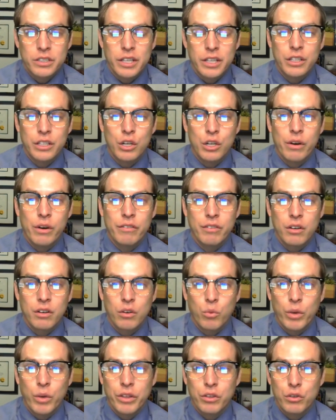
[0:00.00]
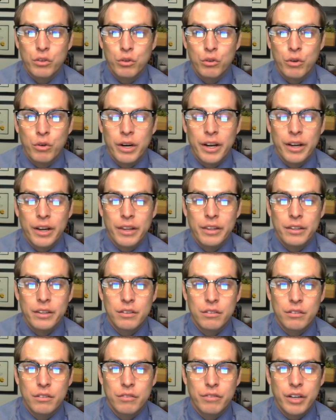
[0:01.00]
I know I've went through
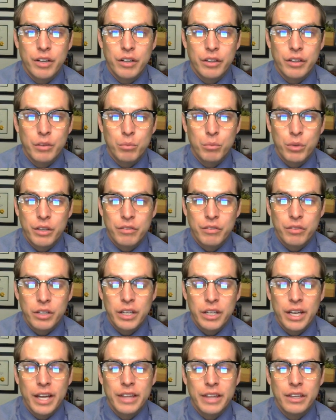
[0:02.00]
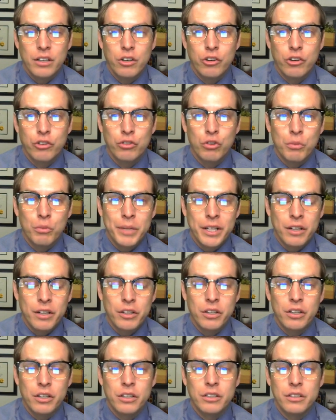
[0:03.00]
this fairly briefly, and there are so many
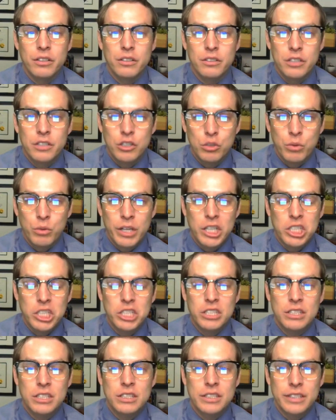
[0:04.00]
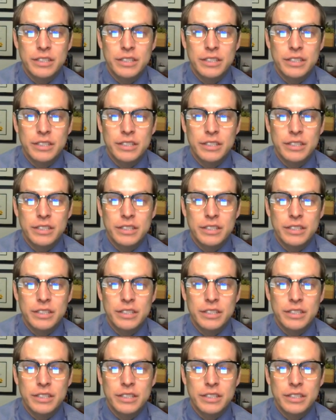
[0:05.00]
other situations,